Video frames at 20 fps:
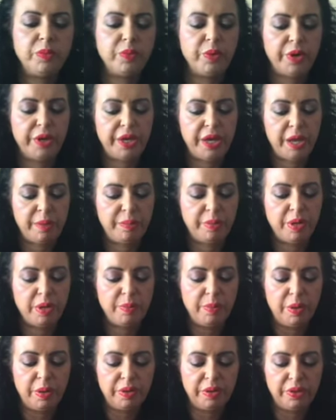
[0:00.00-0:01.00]
quite happy
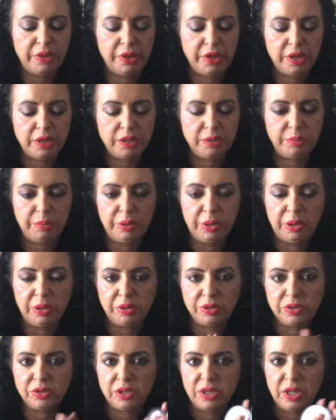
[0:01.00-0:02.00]
about that
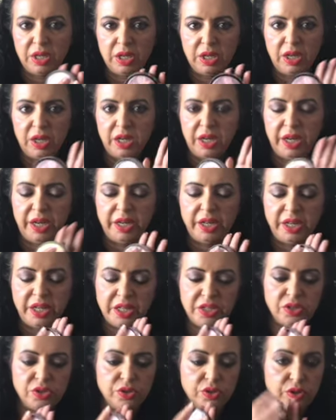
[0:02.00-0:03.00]
because it
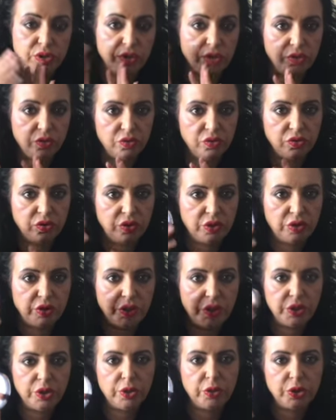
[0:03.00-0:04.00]
is
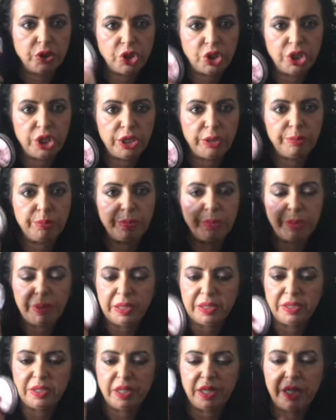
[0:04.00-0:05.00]
cheap,
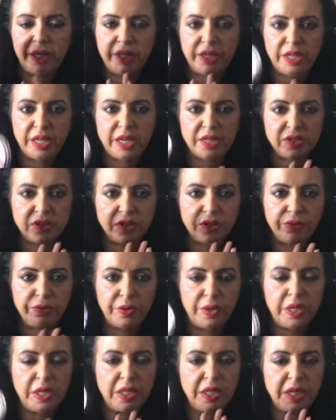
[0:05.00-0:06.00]
but it has a
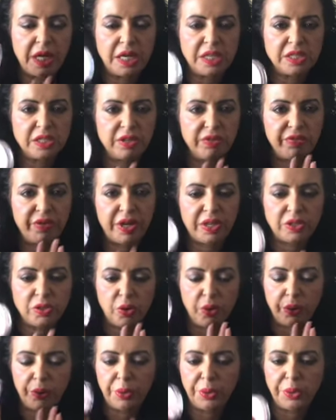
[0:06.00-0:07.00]
really nice effect
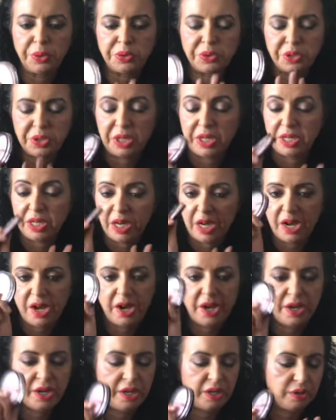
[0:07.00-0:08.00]
on your skin.
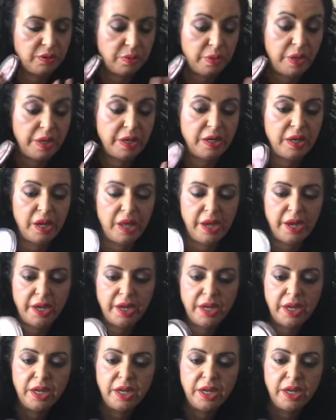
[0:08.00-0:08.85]
I quite like